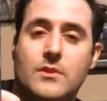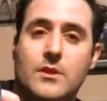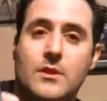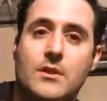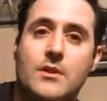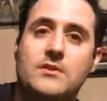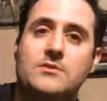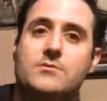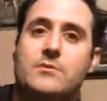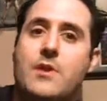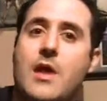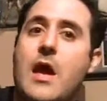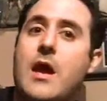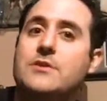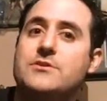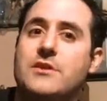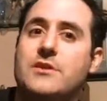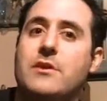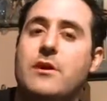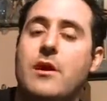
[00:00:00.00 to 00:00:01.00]
And this one I
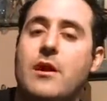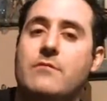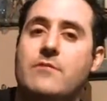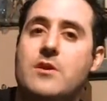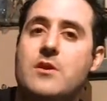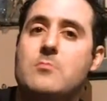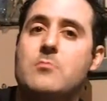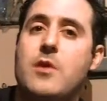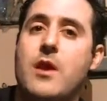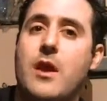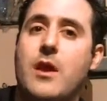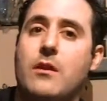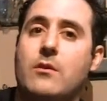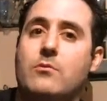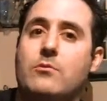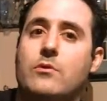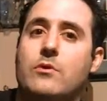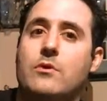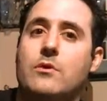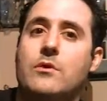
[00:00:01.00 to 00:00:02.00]
actually got off eBay at a
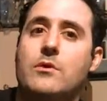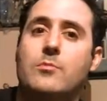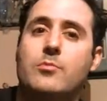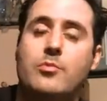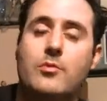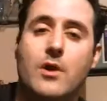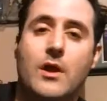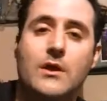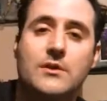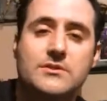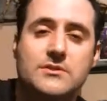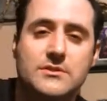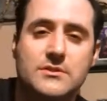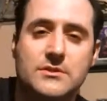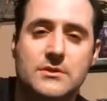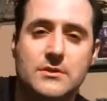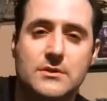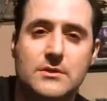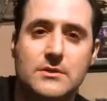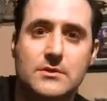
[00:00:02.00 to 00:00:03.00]
really good price
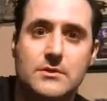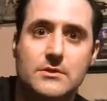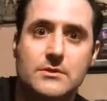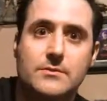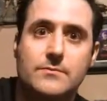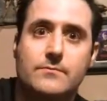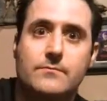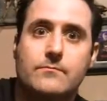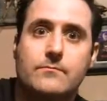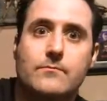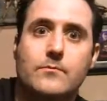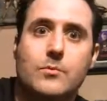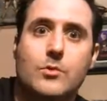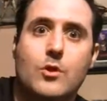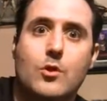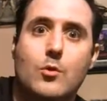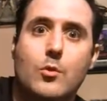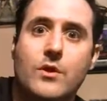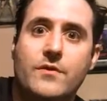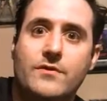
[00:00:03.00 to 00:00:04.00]

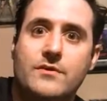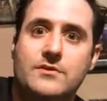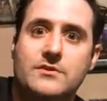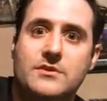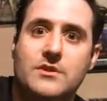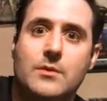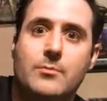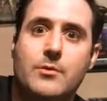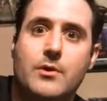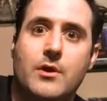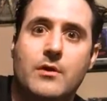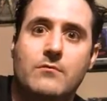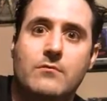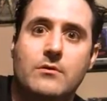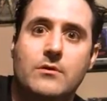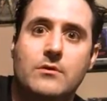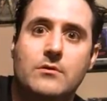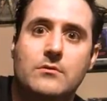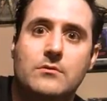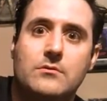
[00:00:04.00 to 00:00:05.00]
with the
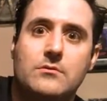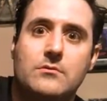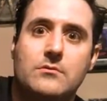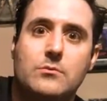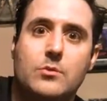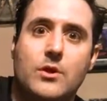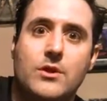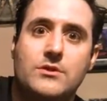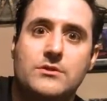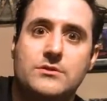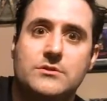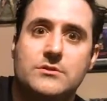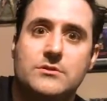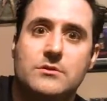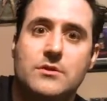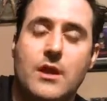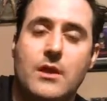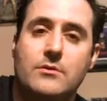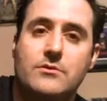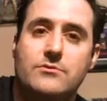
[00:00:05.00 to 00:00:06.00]
slipcover, which
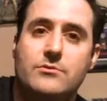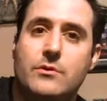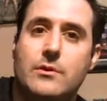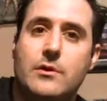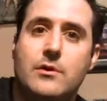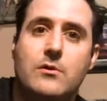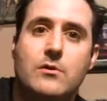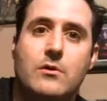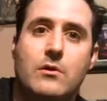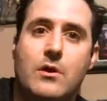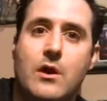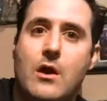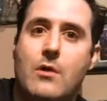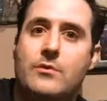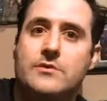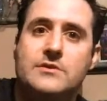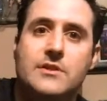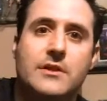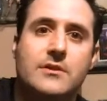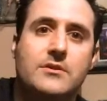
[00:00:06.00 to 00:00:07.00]
that's really cool. I
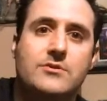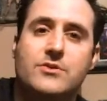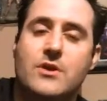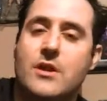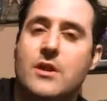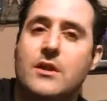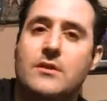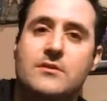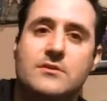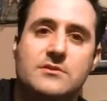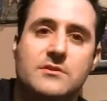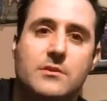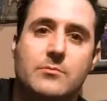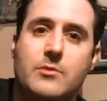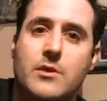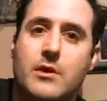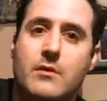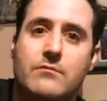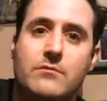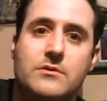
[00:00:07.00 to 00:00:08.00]
always like to try to get the
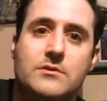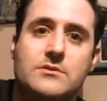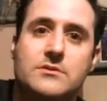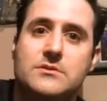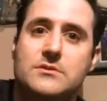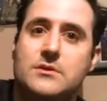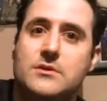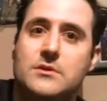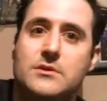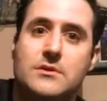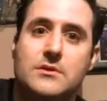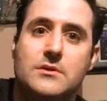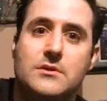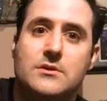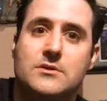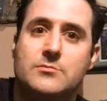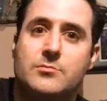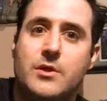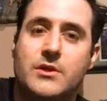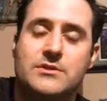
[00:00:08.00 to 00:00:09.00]
slipcovers,
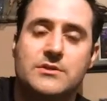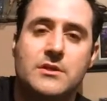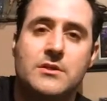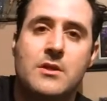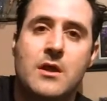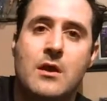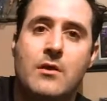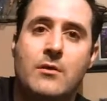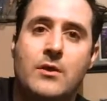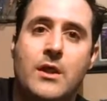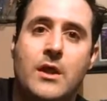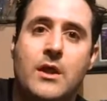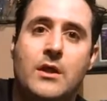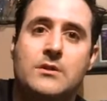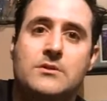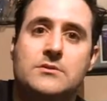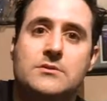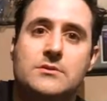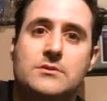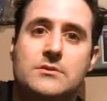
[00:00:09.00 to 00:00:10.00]
especially
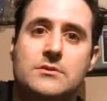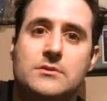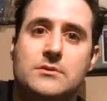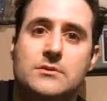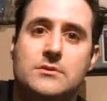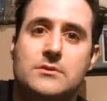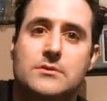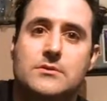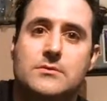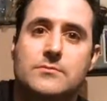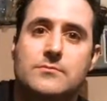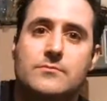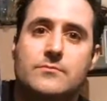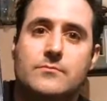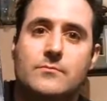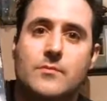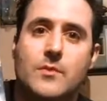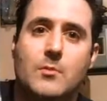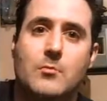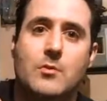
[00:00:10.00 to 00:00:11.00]
nowadays.
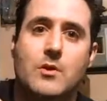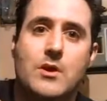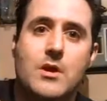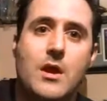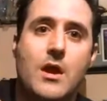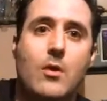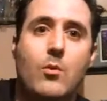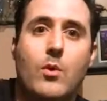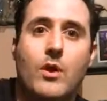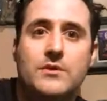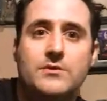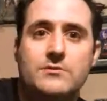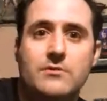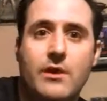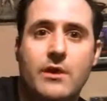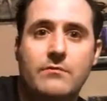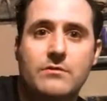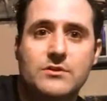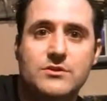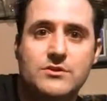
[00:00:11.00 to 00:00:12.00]
But yeah, Wes
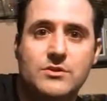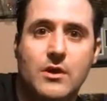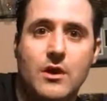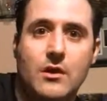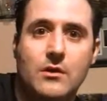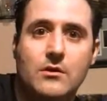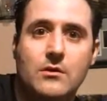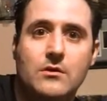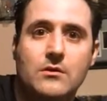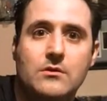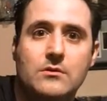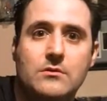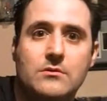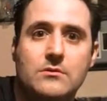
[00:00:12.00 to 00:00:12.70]
Craven's Shocker.